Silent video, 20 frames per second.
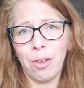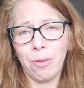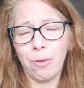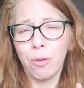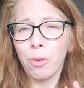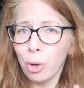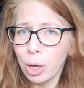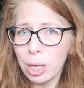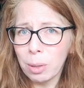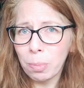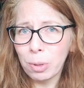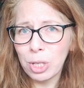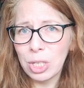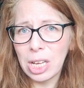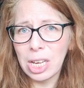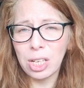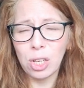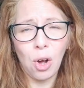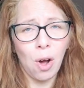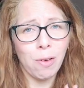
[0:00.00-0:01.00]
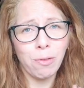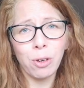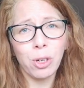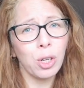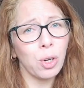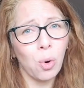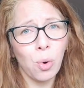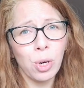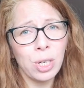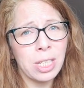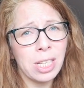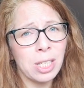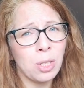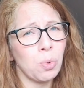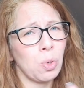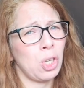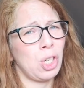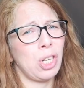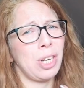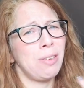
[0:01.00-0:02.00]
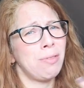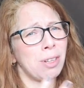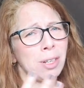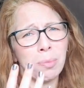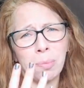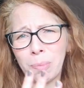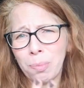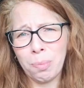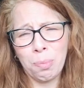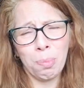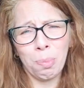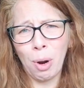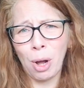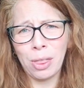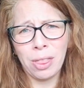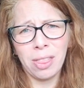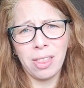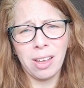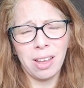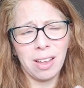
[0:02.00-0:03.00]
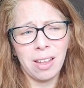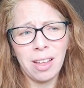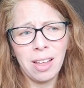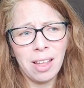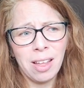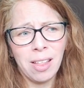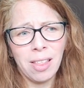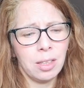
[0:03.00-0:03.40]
of forty percent off her courses, which even brought the,